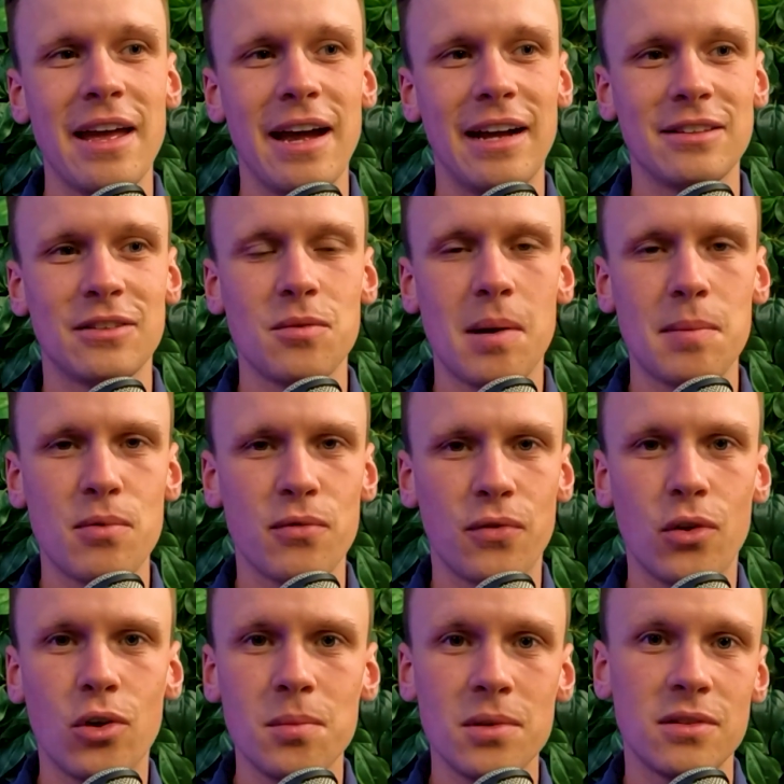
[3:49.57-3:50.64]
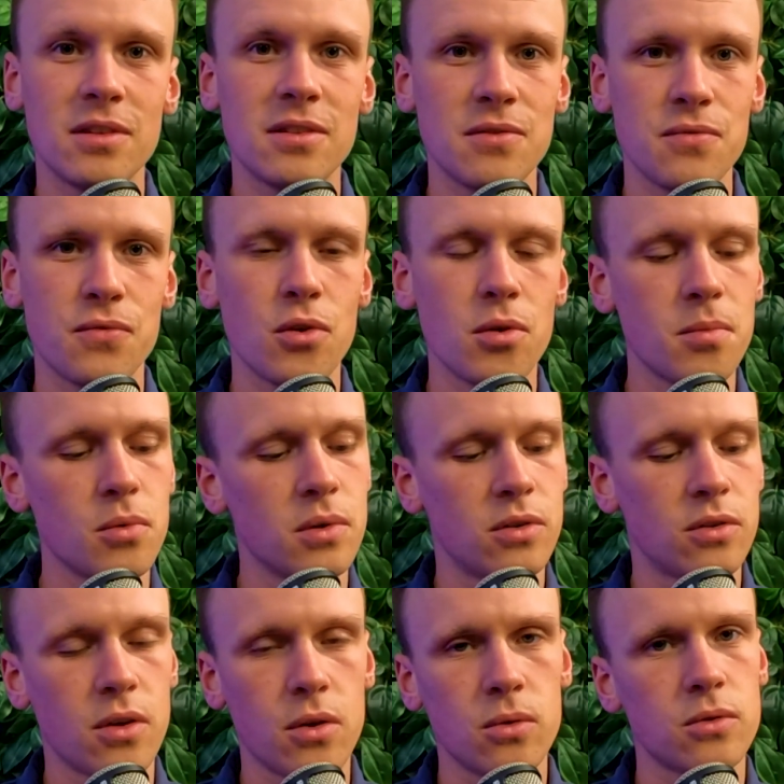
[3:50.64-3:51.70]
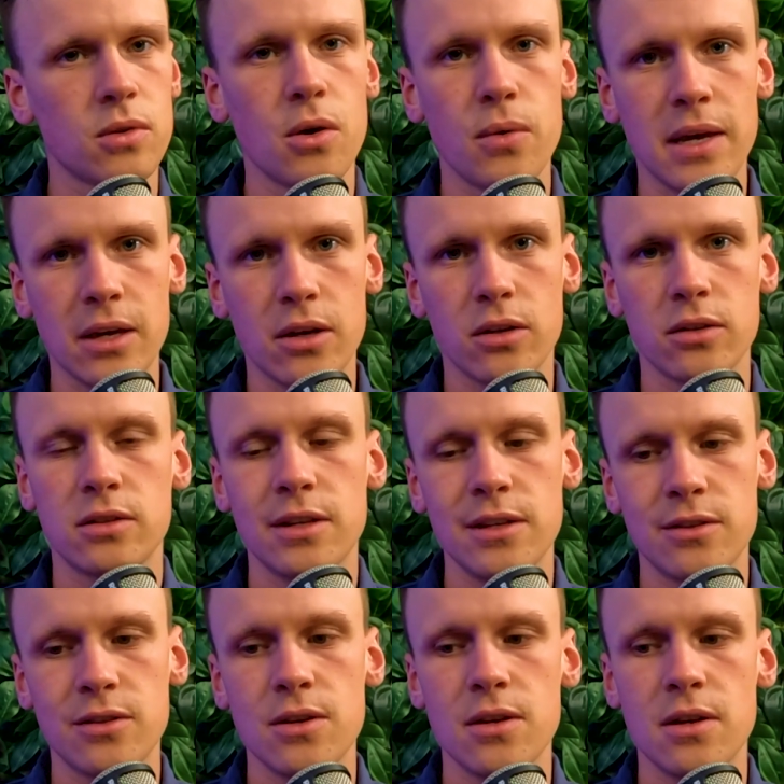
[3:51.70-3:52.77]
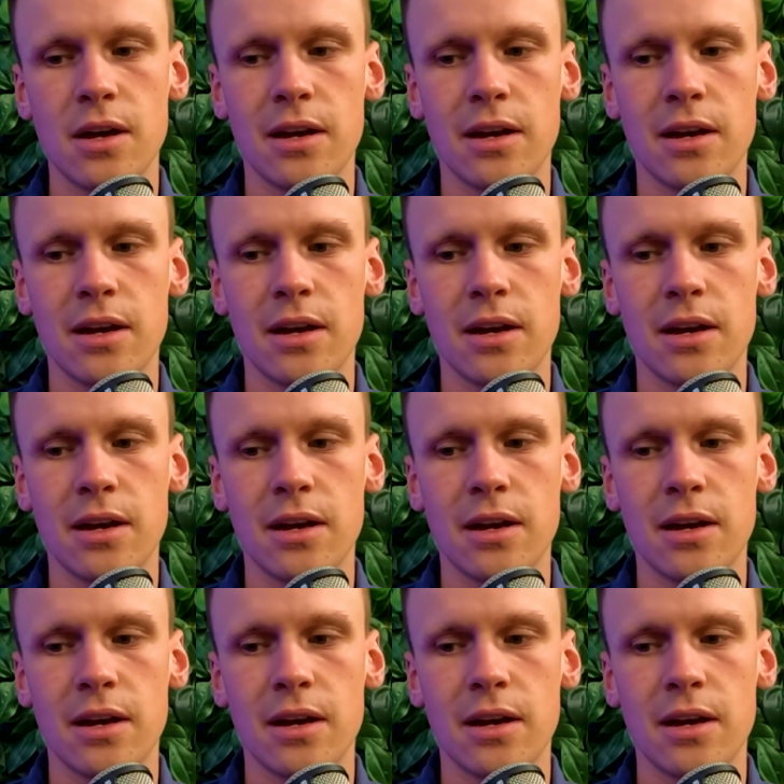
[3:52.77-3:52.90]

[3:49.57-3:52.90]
And so my performances in football were so inconsistent.